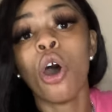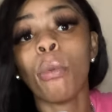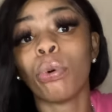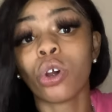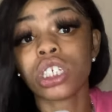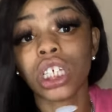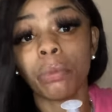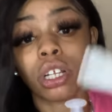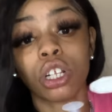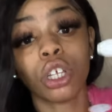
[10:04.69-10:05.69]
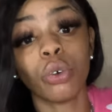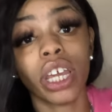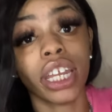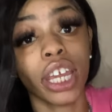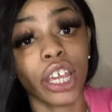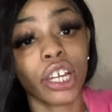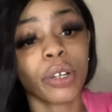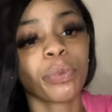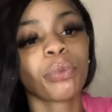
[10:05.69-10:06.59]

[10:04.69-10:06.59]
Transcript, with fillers: pour some of the glue in here,